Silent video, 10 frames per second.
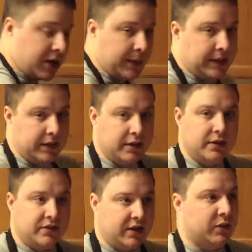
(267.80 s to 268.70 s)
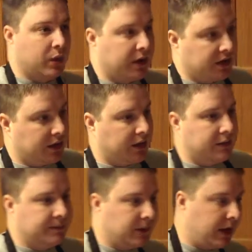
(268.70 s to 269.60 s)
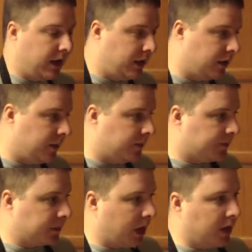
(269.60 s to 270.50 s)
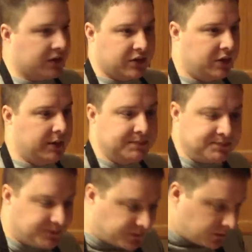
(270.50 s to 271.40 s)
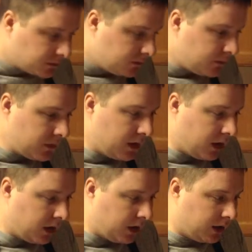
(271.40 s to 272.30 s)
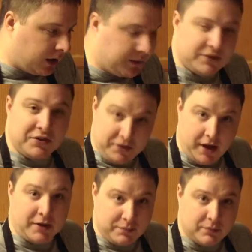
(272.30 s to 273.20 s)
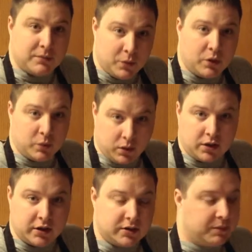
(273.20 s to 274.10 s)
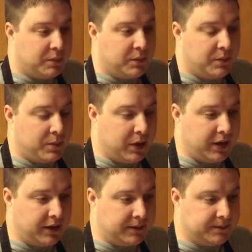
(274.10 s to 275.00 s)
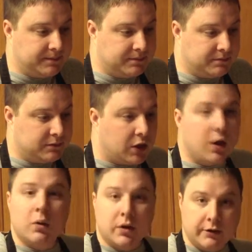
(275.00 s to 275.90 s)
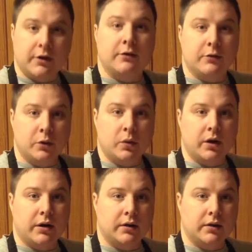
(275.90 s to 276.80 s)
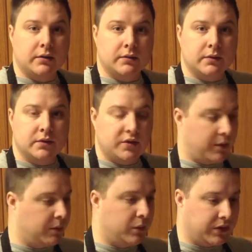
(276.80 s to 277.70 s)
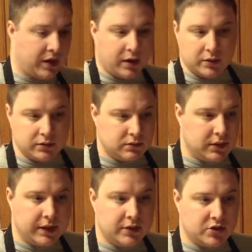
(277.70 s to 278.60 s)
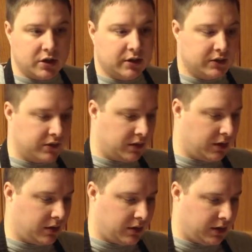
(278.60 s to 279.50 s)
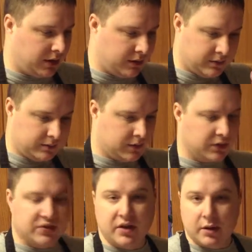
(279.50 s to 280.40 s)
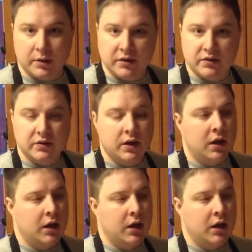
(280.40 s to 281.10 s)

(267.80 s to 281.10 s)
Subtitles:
time I did this, that's what I did, and honestly it's a lot more work, but you know, if you want something without any chunks, any little sediments,